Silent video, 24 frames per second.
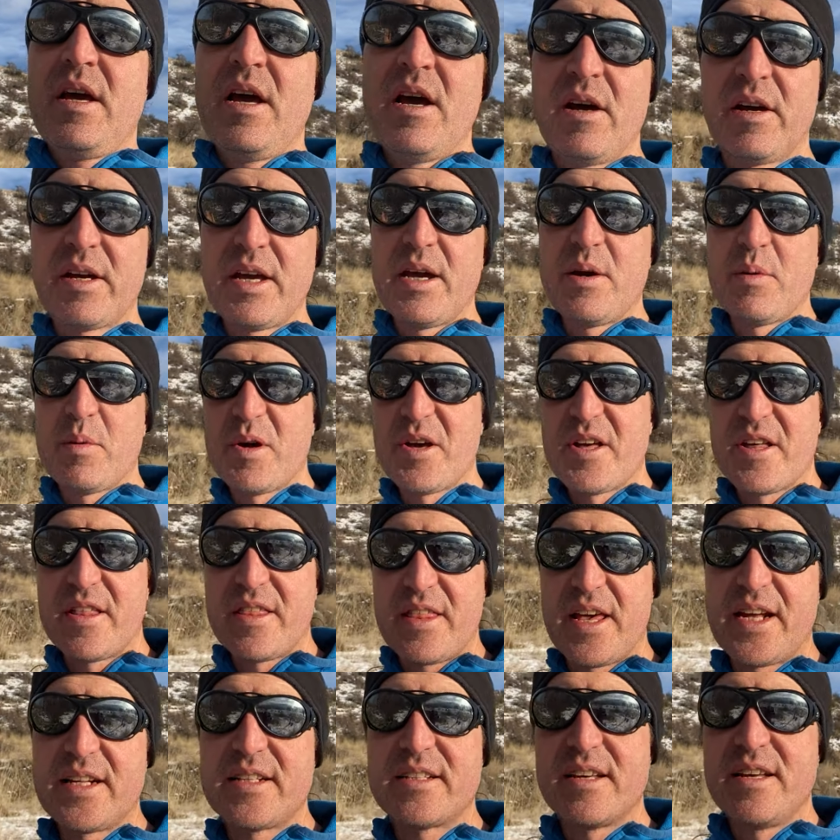Okay, well,
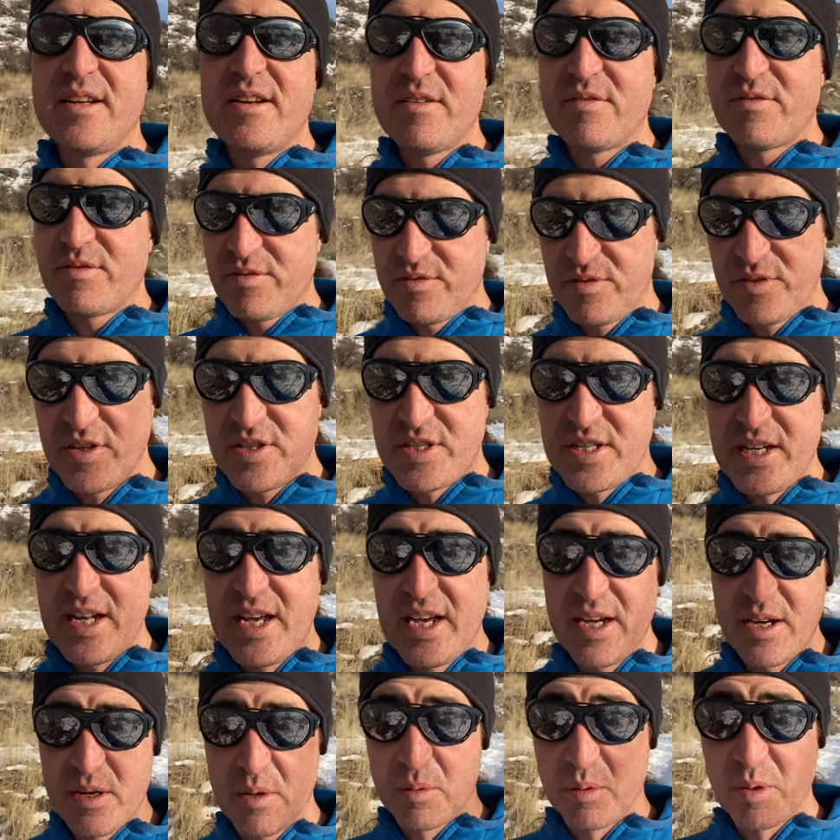that's enough for
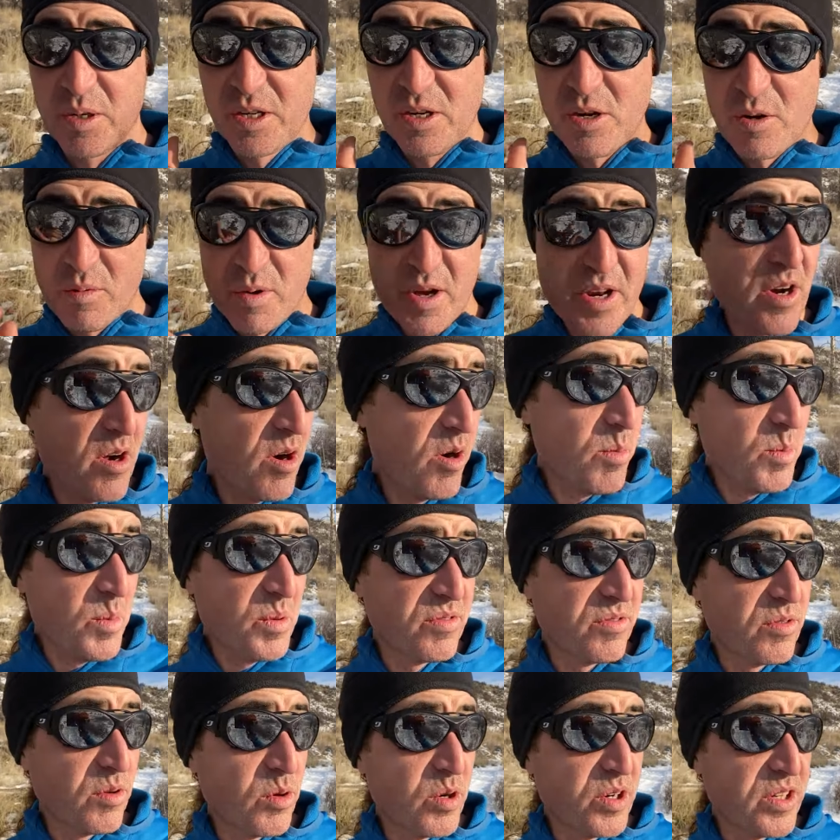today. We're gonna go run home
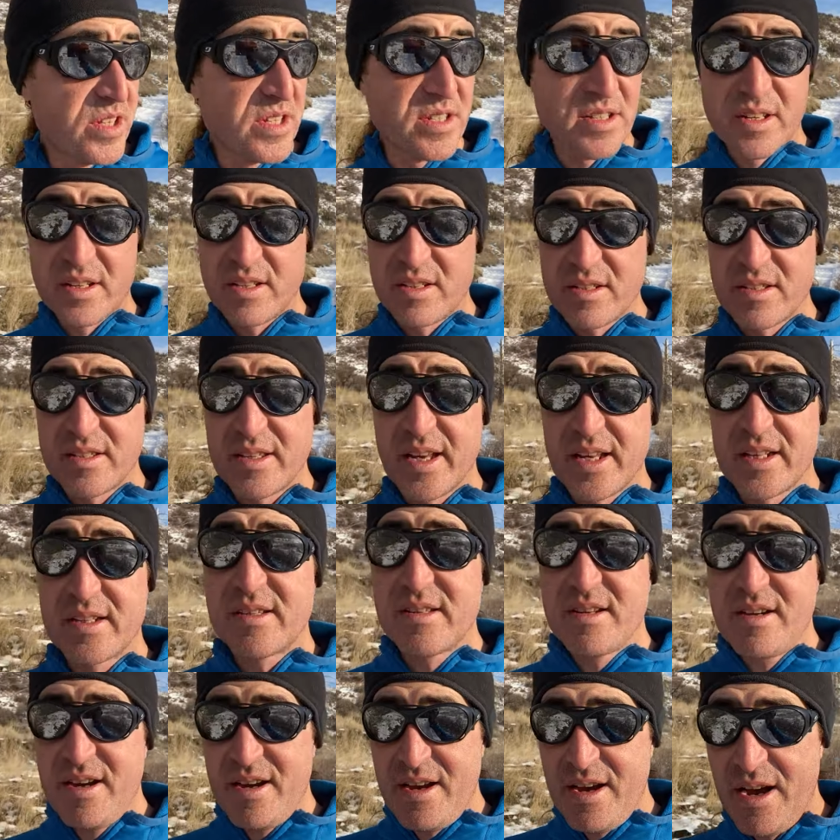before the sun sets.
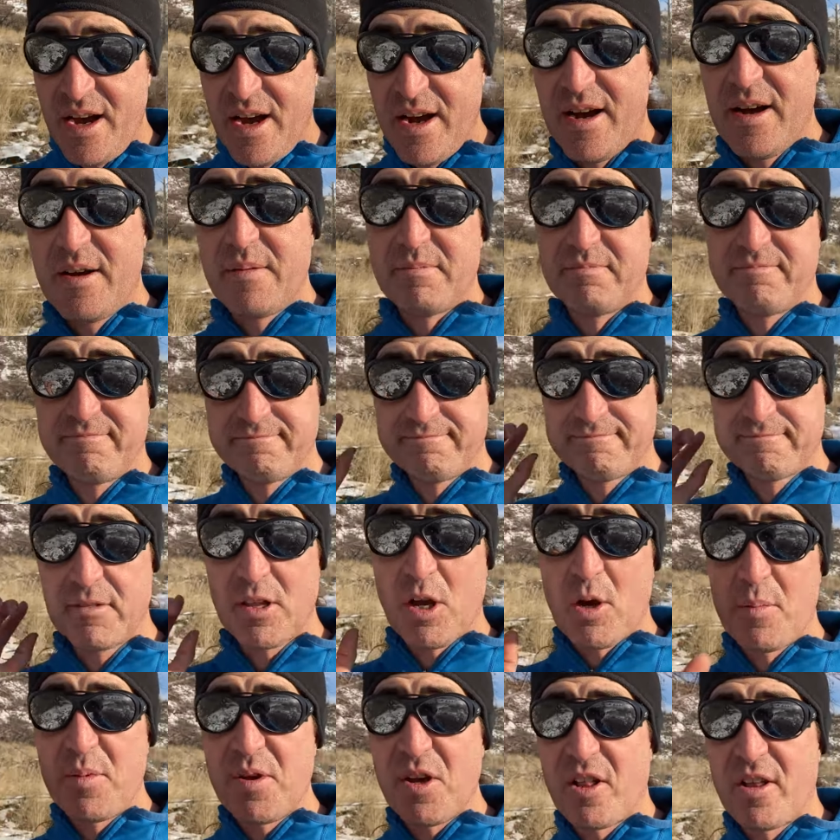Um,
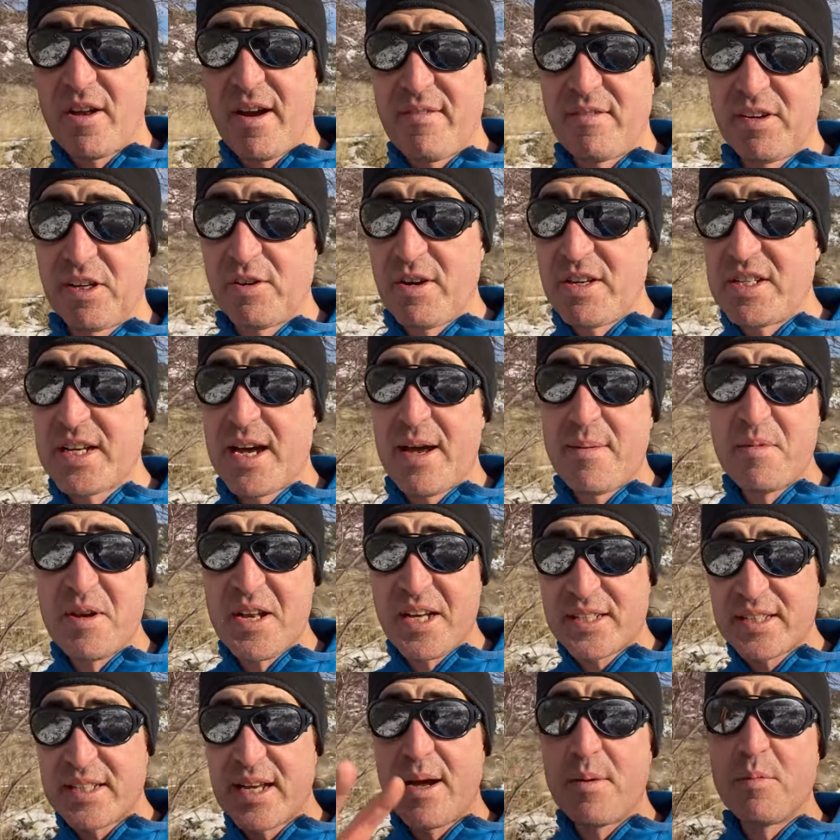hope you all are having a great time.
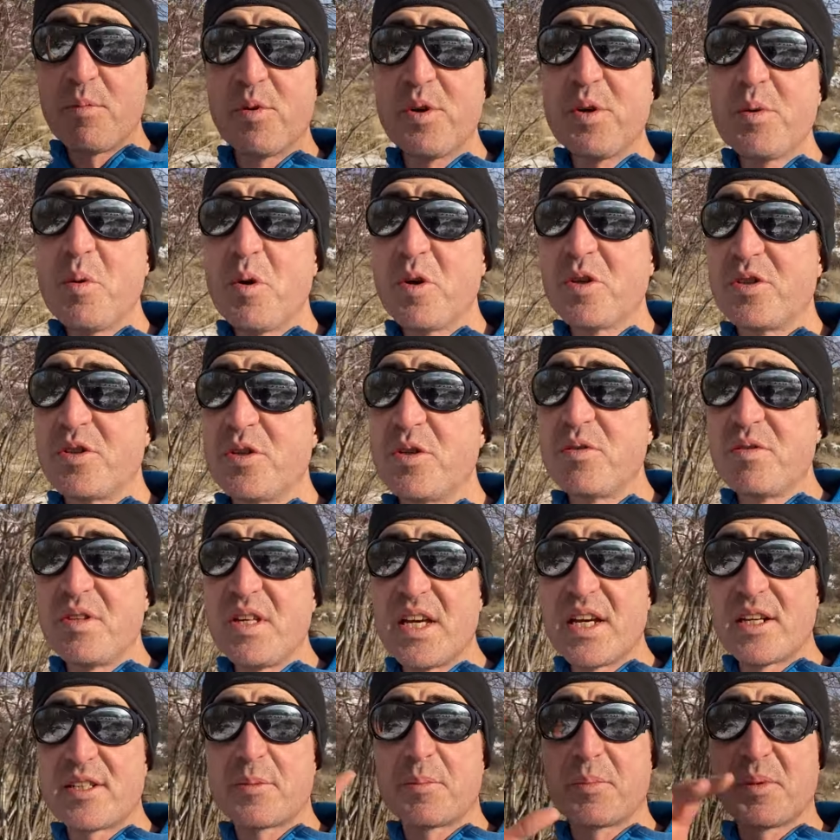Next time, we will do the
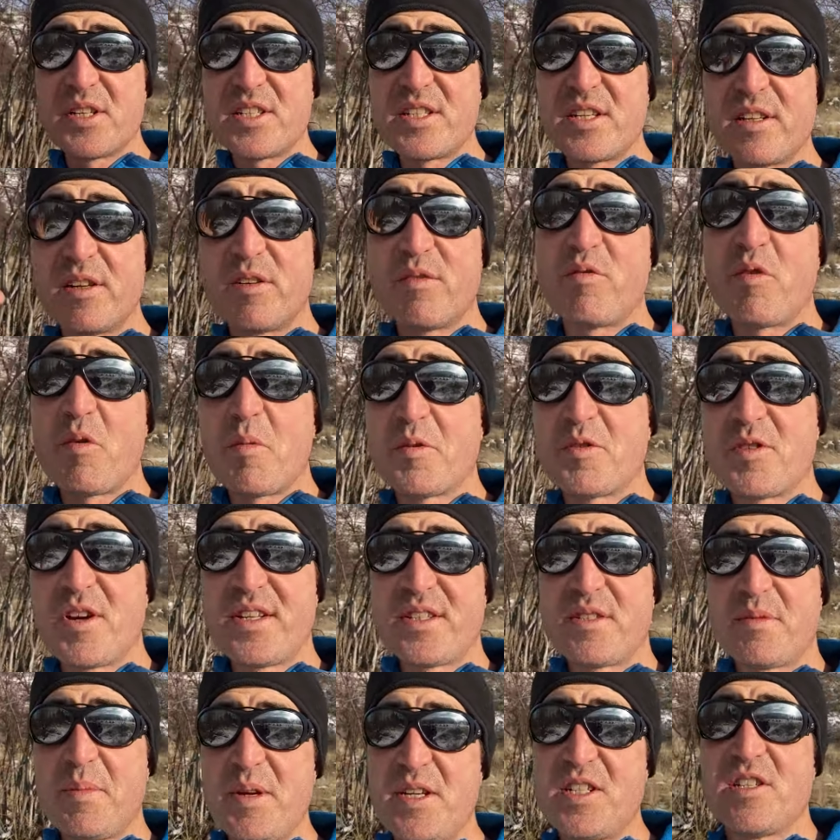explicit conformal
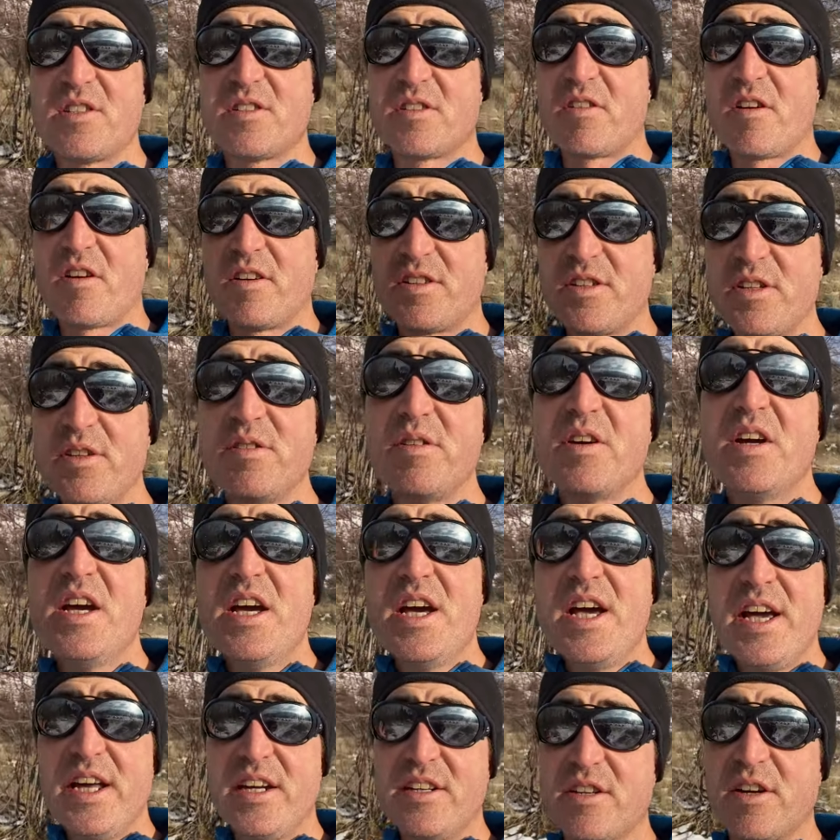transformations on R2
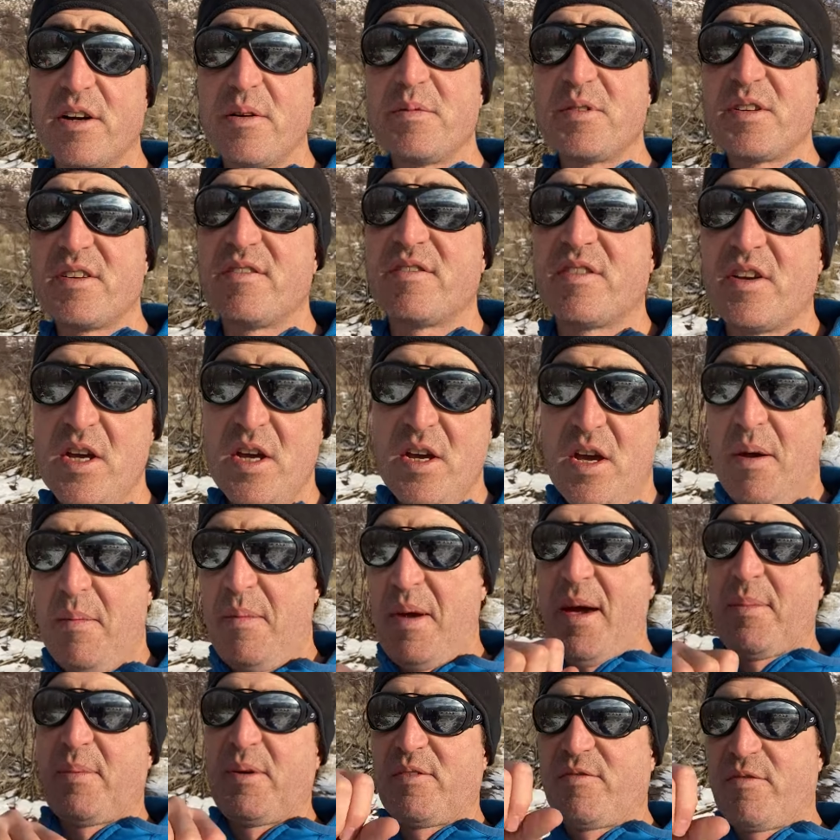in terms of
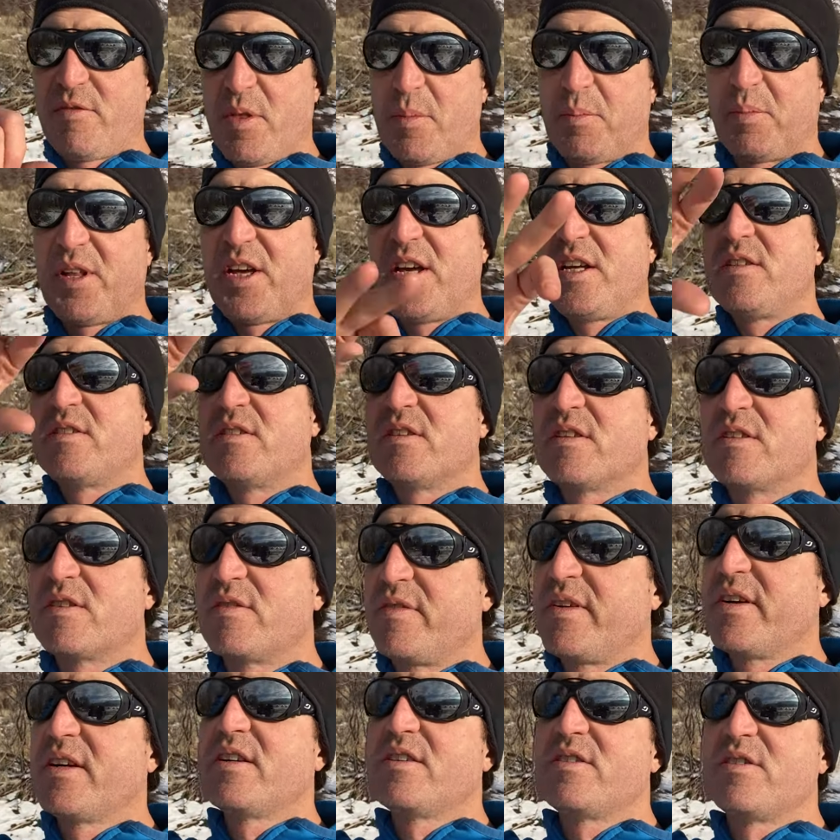mapping from the plane to the
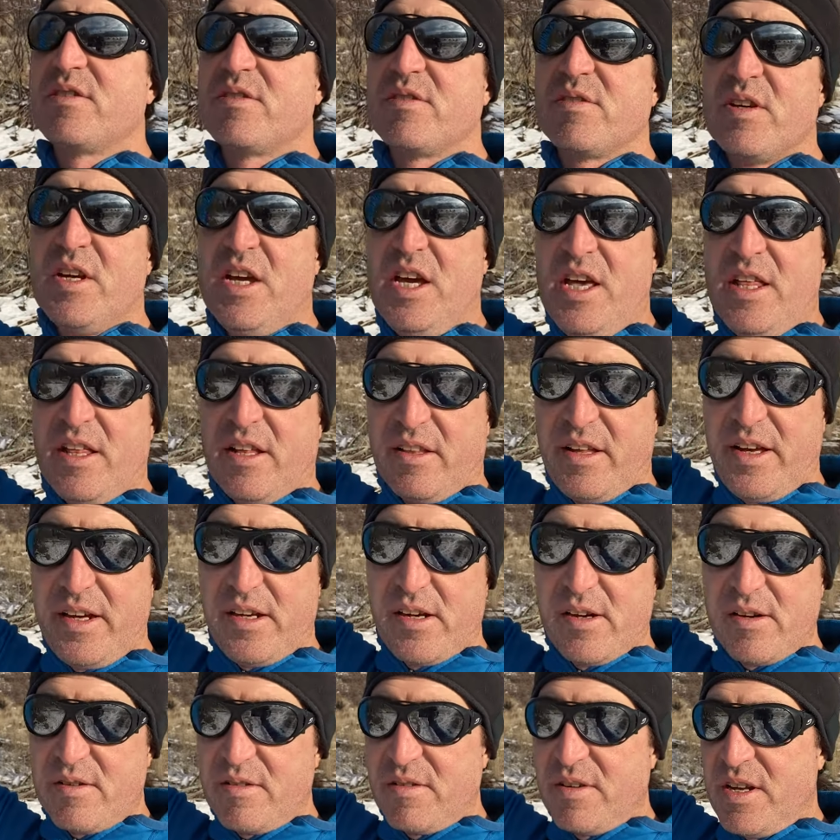sphere to the light
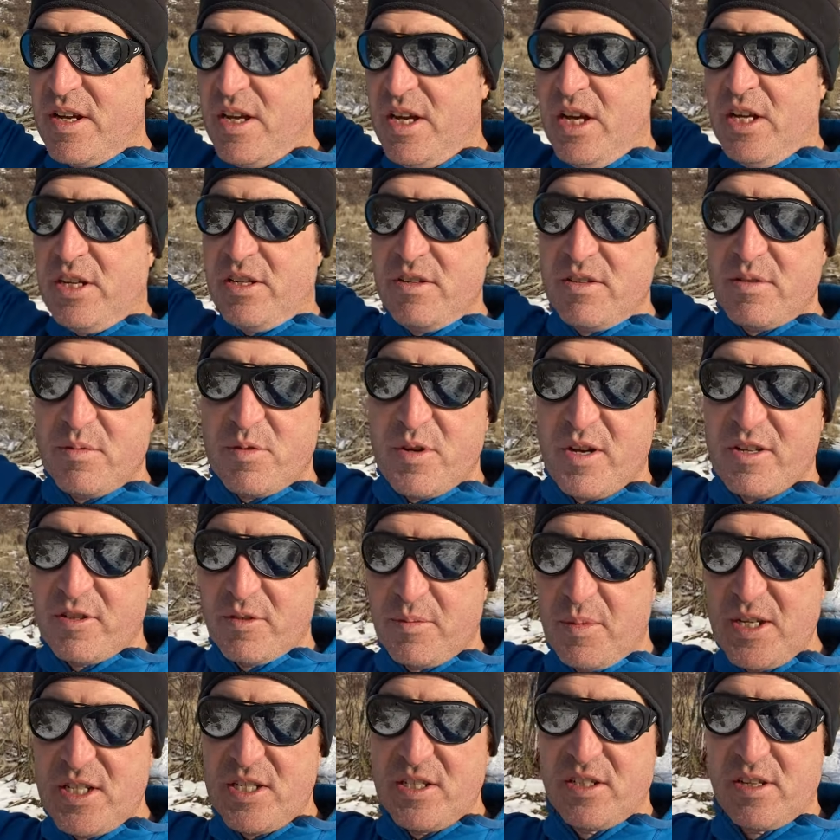cone, do some
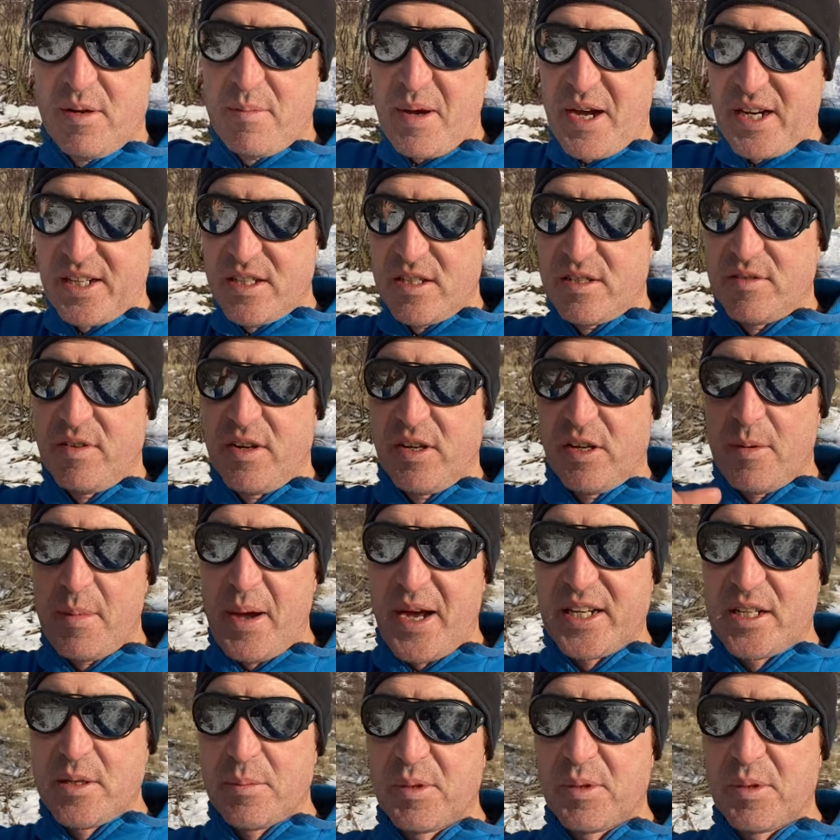transformations, come back to the sphere, go back to the